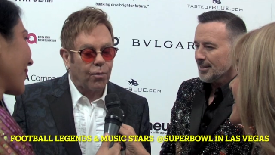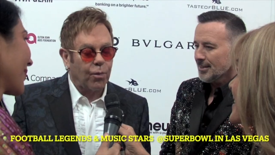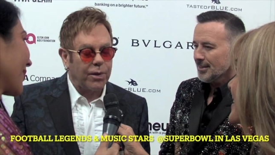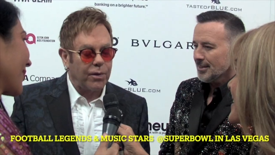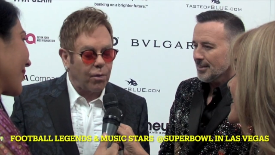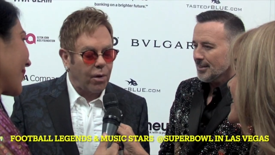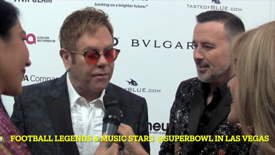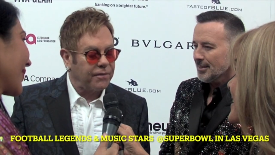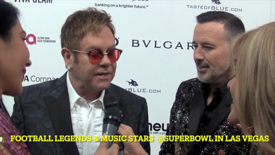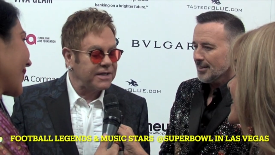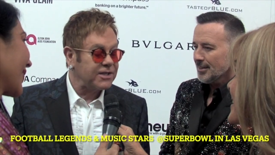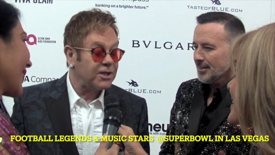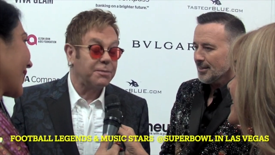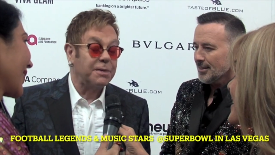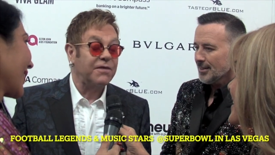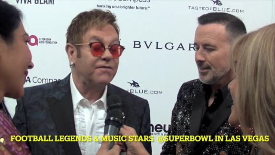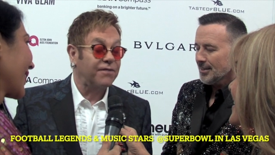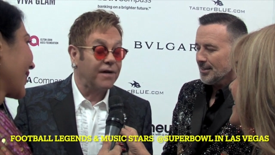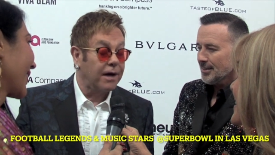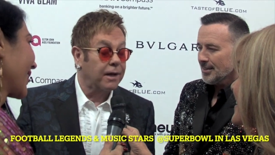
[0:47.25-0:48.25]
Speaker 1: We want this to
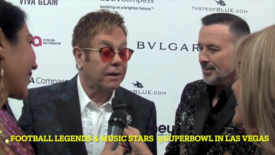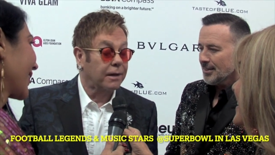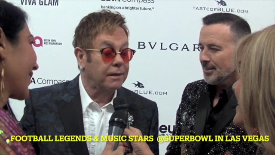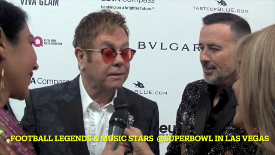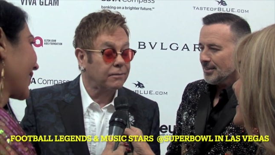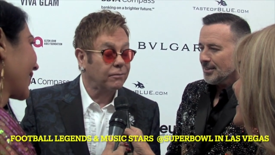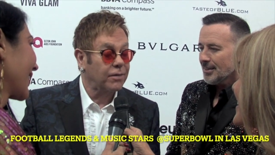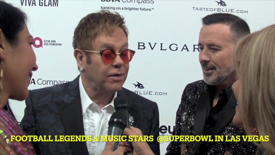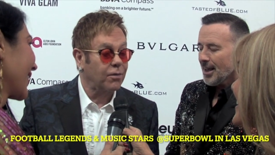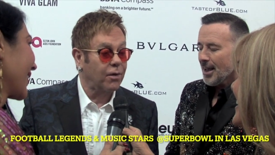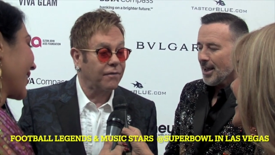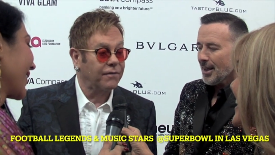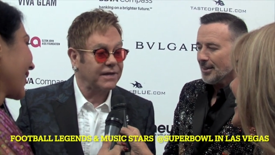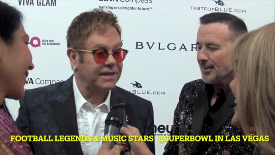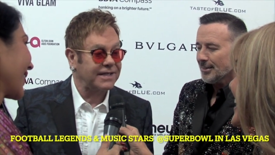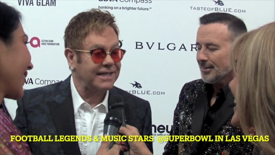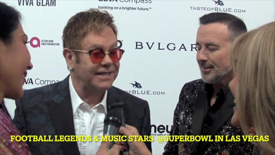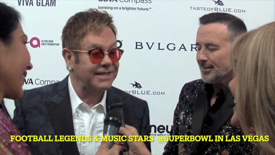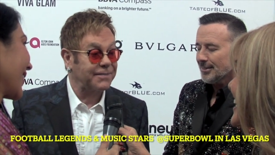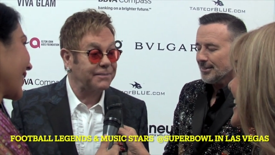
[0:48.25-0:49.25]
be fun. We want
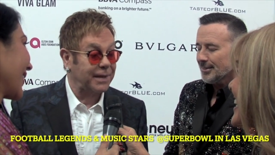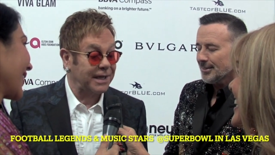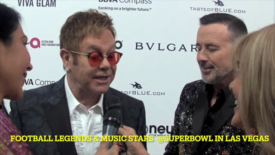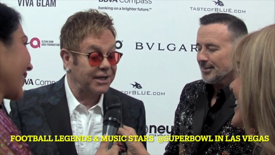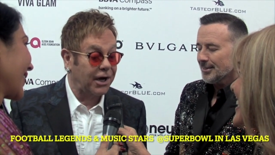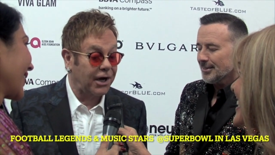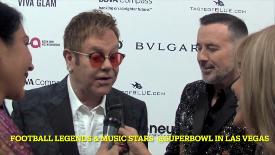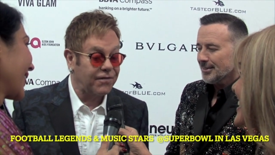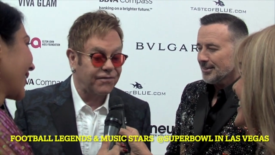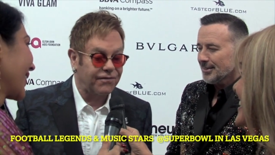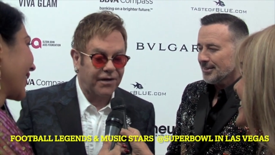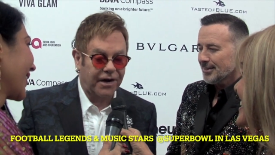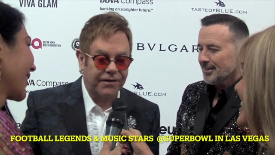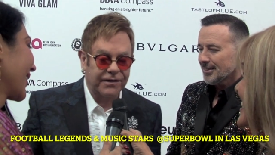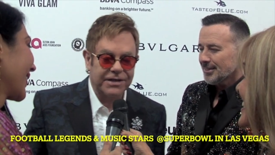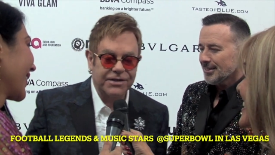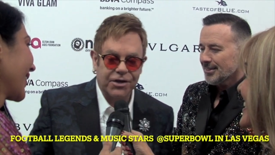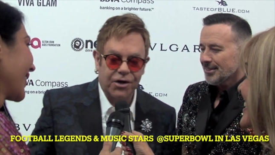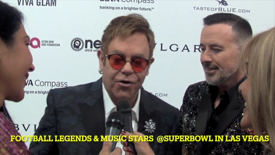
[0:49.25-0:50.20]
this is a big night of fun. It's a